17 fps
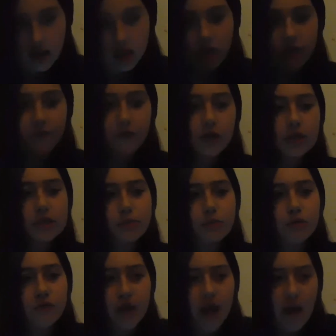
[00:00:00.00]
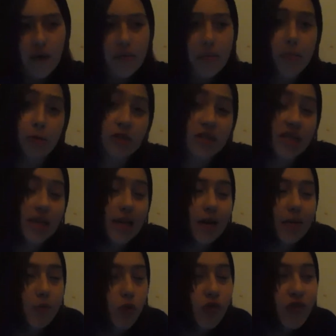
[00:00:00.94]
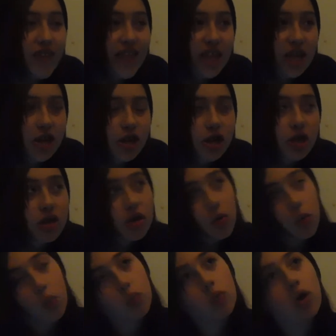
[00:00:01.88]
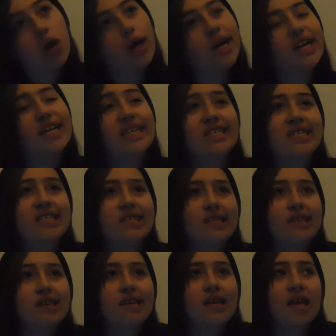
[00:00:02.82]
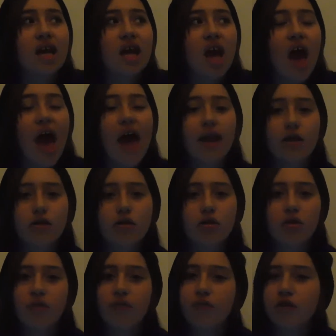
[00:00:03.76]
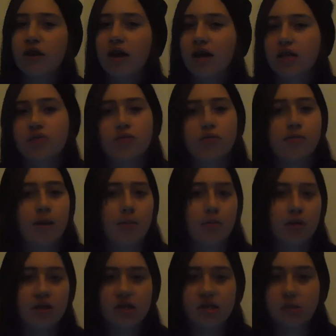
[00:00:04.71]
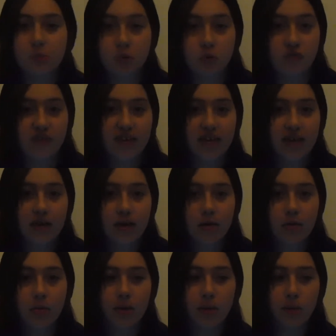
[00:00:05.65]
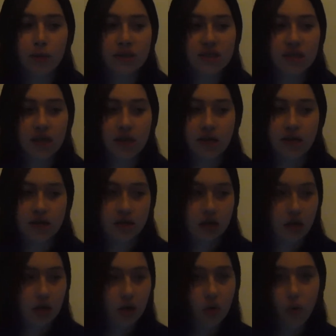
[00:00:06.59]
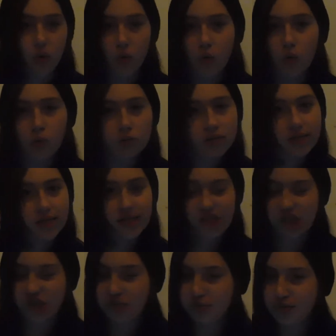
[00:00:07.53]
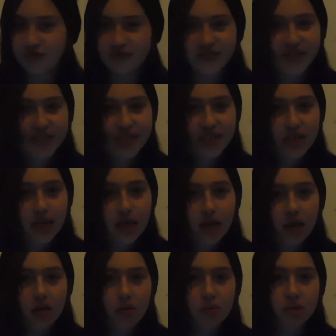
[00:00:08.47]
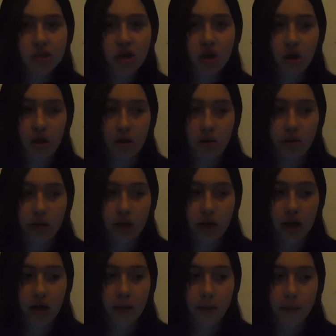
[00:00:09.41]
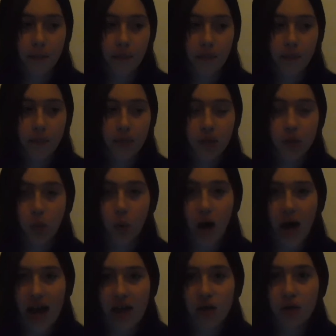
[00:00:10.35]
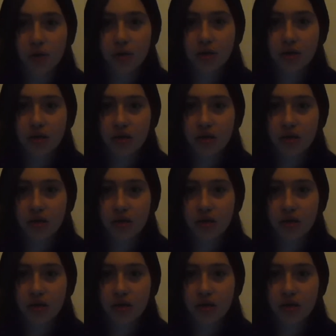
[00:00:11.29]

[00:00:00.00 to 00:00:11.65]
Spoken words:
The first movie I remember seeing in a movie theater was, I don't know if you guys remember this movie. It was like an old-ish movie. It was called The Wild.